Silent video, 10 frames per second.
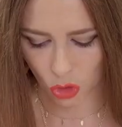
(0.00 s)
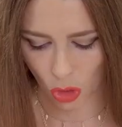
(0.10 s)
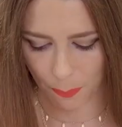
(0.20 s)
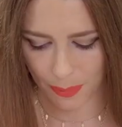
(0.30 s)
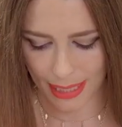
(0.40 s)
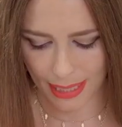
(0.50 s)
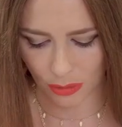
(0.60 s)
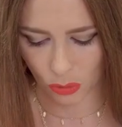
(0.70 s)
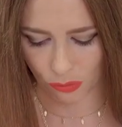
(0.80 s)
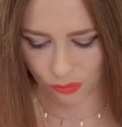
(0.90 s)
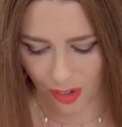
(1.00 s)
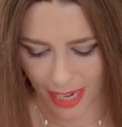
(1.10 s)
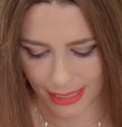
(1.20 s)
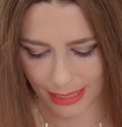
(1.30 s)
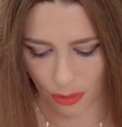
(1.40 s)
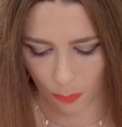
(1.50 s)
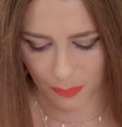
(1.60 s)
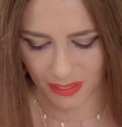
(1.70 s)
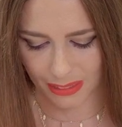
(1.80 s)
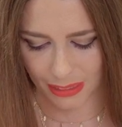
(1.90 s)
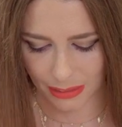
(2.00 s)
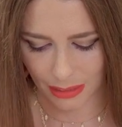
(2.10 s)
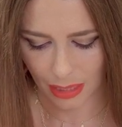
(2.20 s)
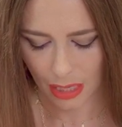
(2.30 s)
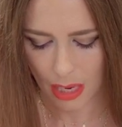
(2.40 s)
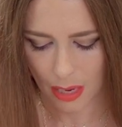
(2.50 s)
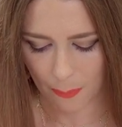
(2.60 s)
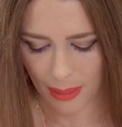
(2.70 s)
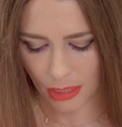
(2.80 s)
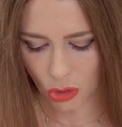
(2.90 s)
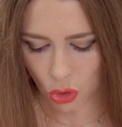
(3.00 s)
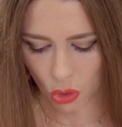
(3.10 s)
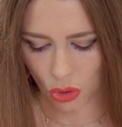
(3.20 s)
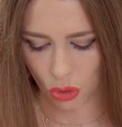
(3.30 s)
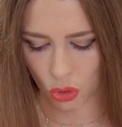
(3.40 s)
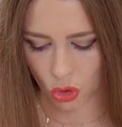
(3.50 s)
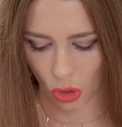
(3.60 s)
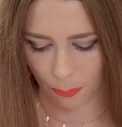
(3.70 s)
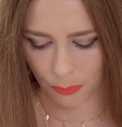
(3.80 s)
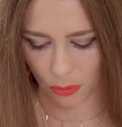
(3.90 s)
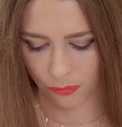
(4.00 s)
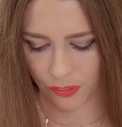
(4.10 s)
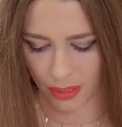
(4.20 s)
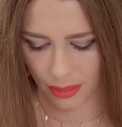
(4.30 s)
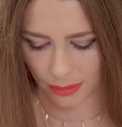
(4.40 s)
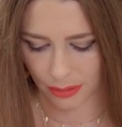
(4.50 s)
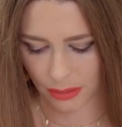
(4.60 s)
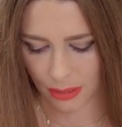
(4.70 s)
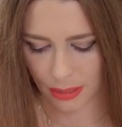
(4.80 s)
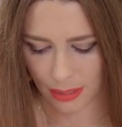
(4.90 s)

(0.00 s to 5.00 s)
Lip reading: chopping it into fine little pieces, making sure you don't chop your fingers.